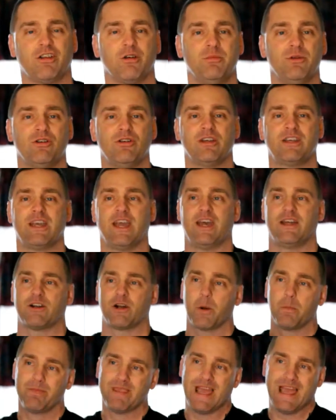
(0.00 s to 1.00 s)

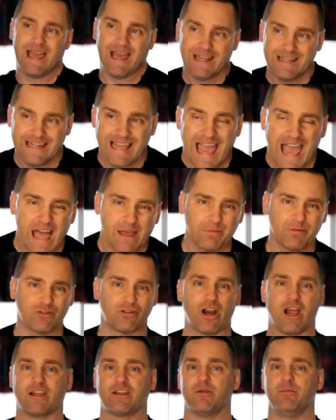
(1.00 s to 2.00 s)
communicator and the
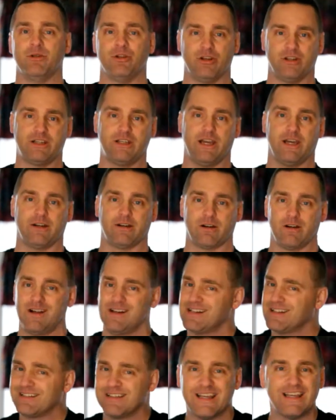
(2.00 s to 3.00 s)
abstract communicator.
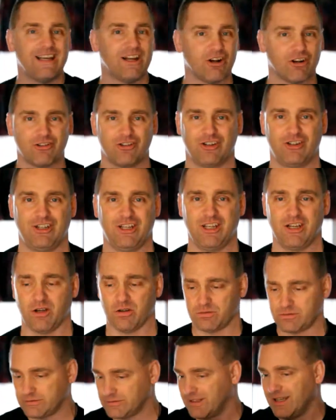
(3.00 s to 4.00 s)
Now here's the
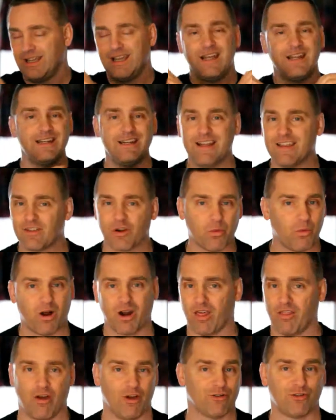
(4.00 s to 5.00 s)
deal. Neither
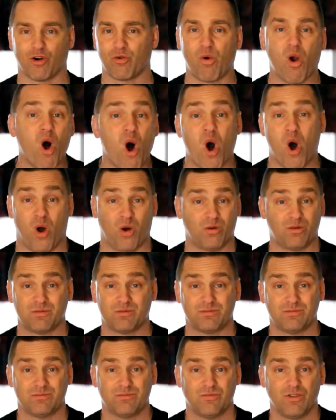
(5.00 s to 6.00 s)
one of those are wrong.
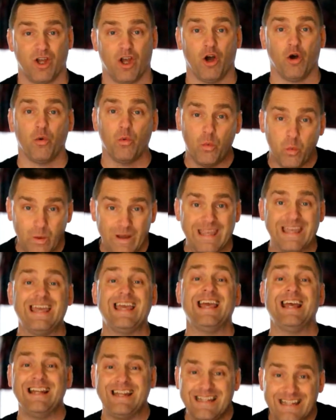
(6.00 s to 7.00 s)

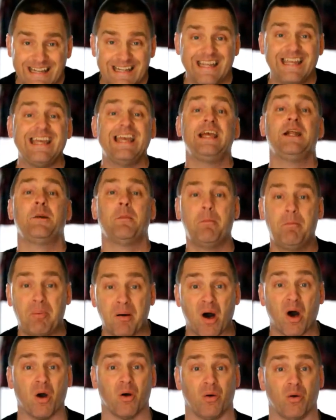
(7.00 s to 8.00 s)
We need
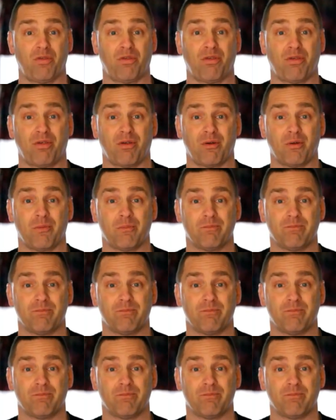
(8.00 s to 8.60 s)
both.